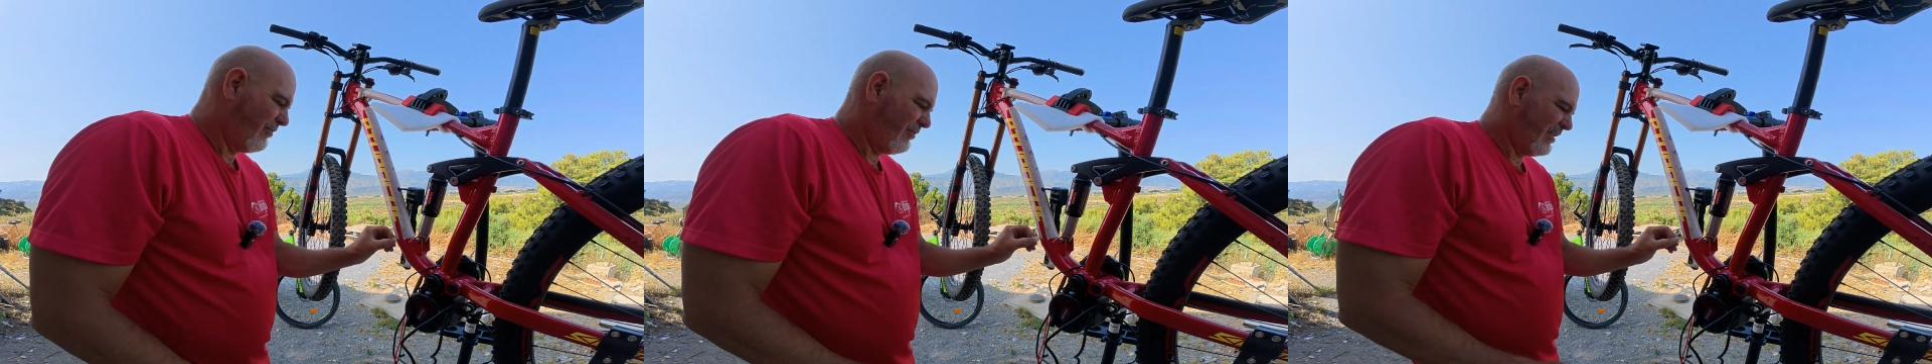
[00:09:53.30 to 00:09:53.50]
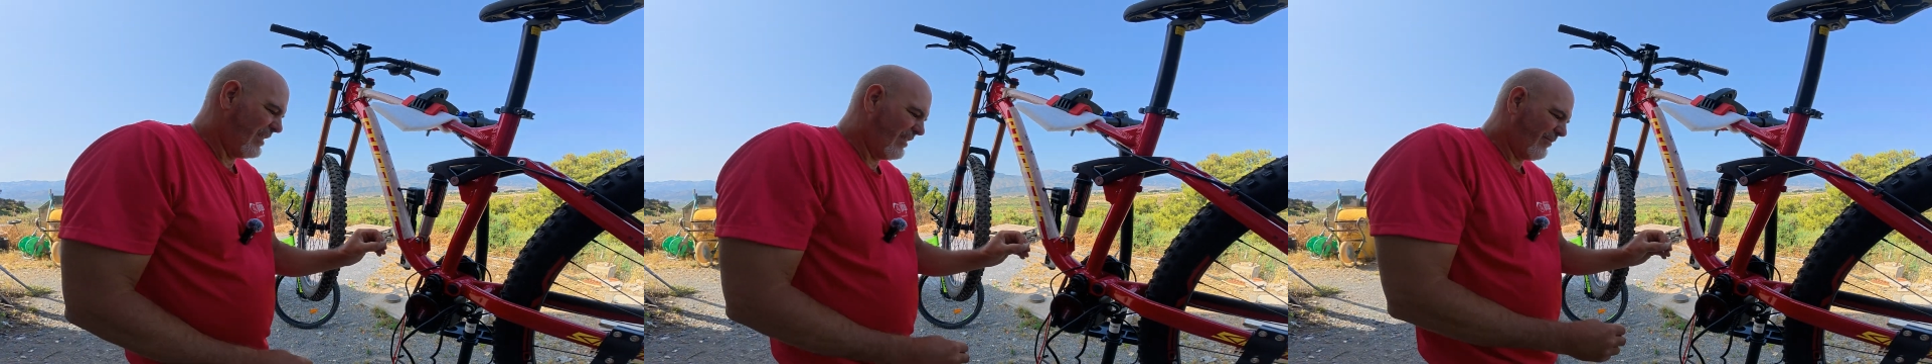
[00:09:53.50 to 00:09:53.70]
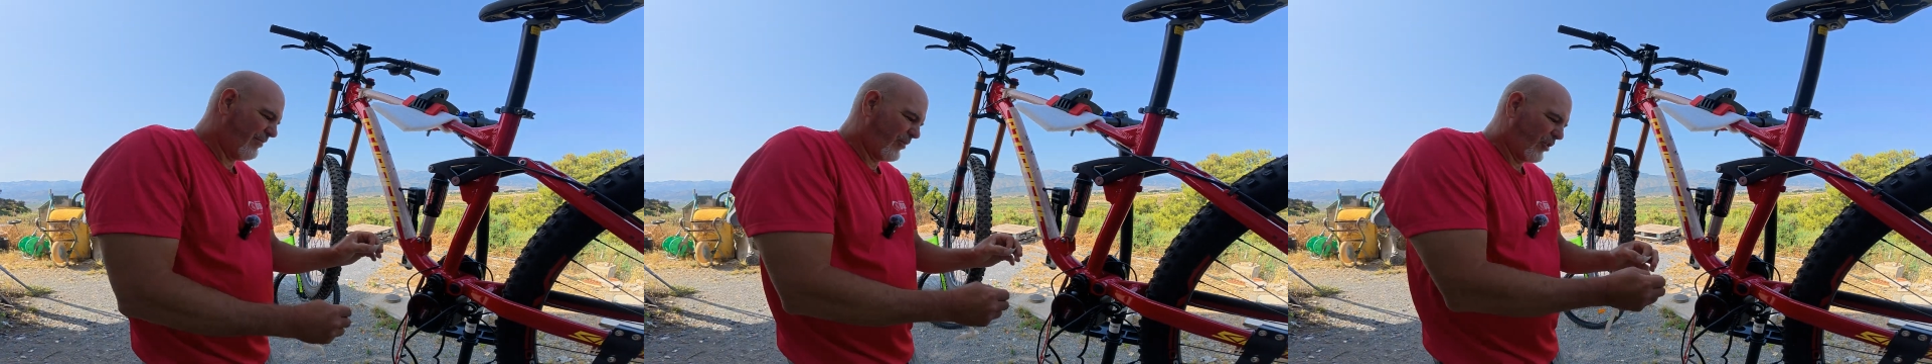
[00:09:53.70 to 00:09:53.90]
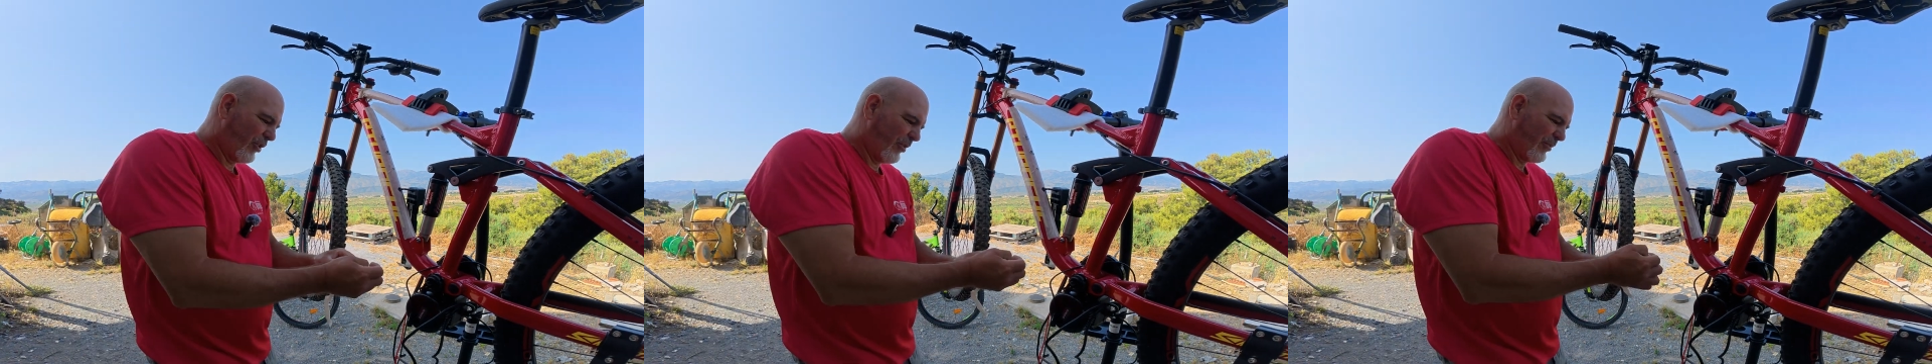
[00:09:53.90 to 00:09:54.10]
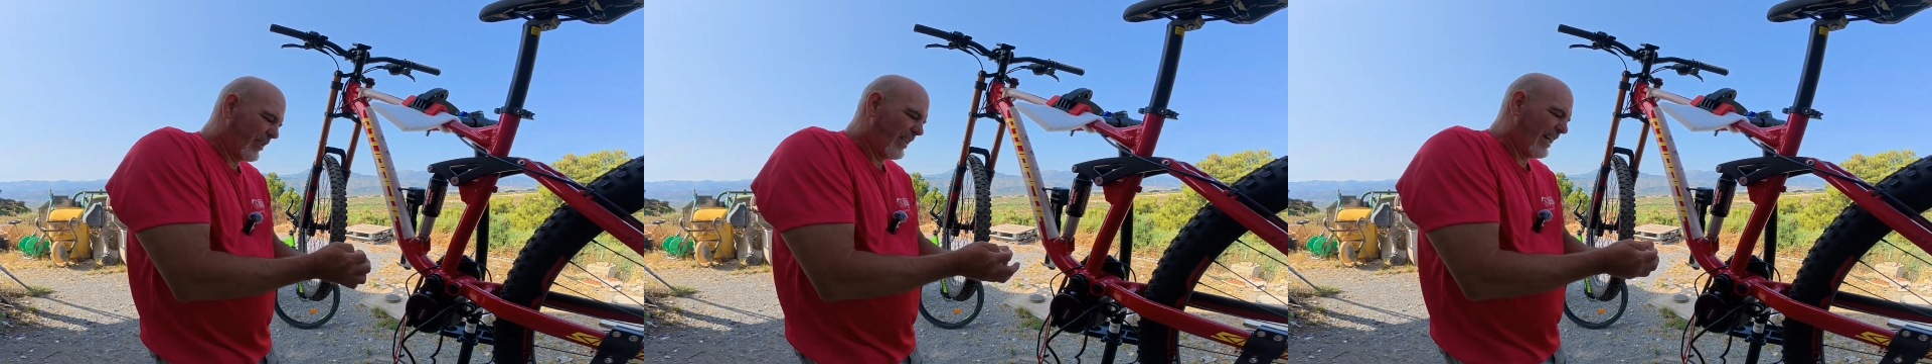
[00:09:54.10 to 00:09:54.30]
Well,
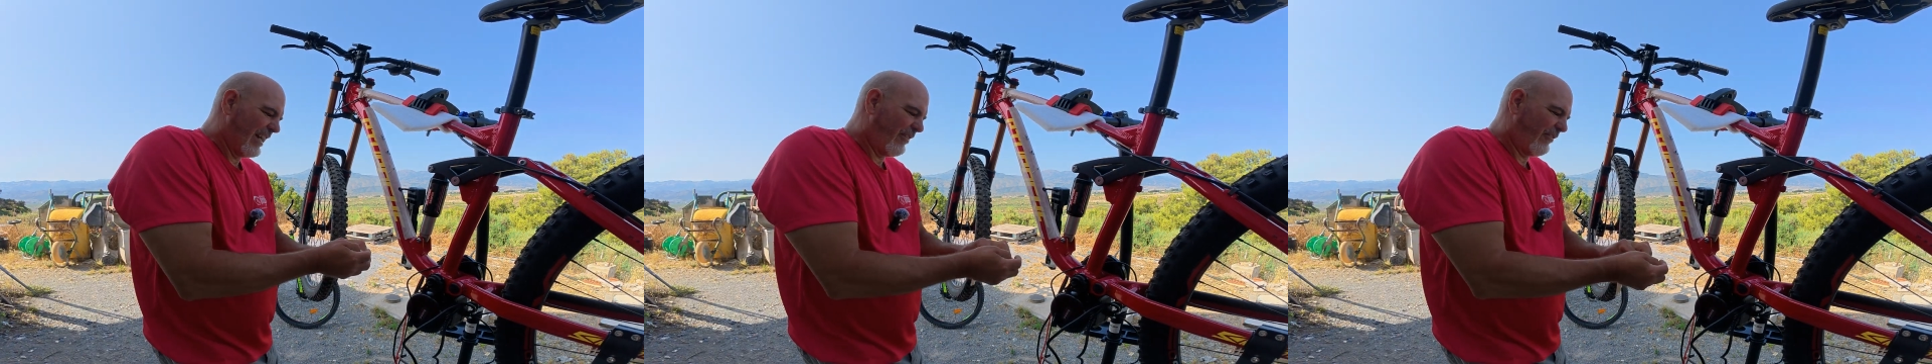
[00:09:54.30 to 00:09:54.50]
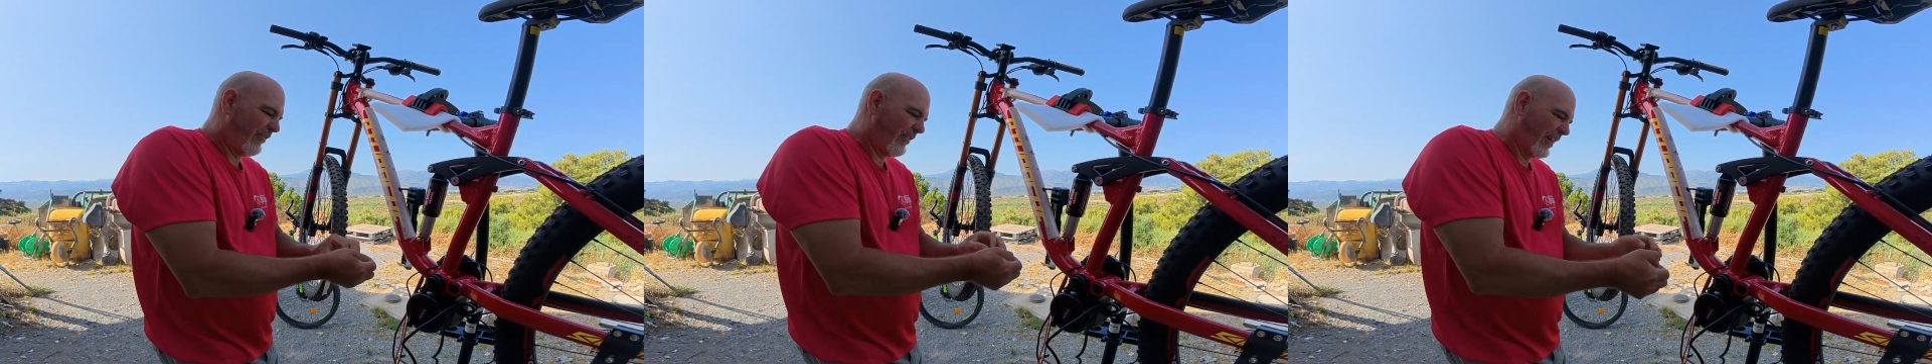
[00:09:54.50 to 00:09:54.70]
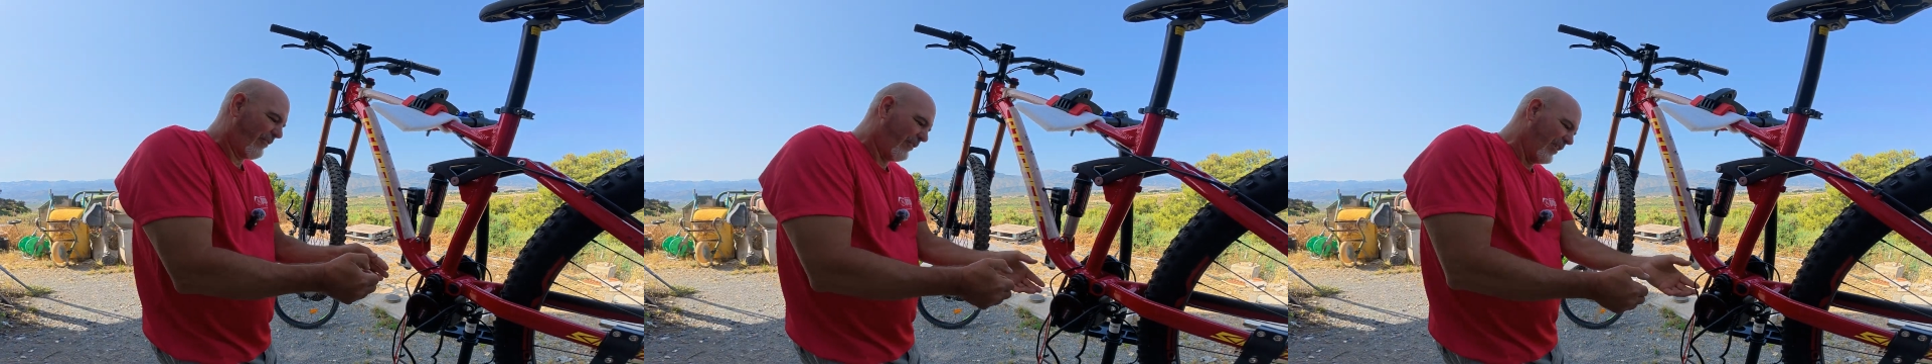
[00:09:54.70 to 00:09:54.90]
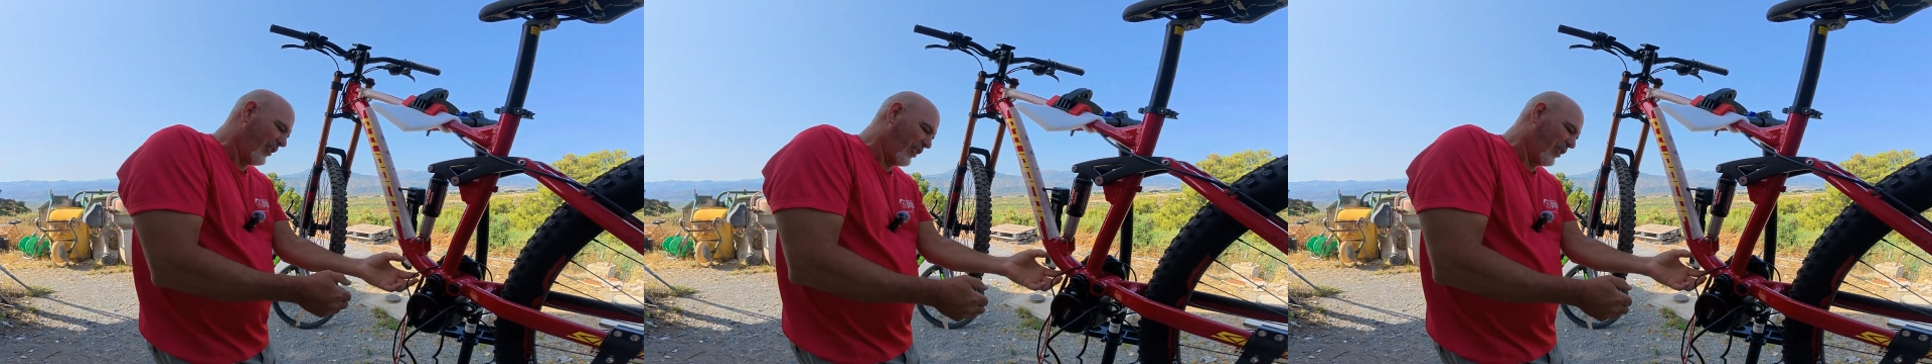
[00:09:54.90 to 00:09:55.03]
got up to now, thankfully